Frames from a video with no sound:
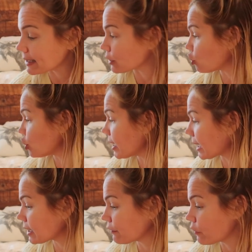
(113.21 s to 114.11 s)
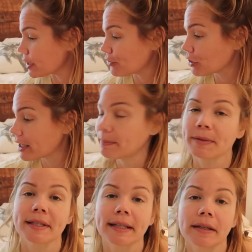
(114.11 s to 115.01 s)
and she gets free
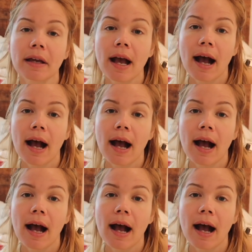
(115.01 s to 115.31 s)
trips and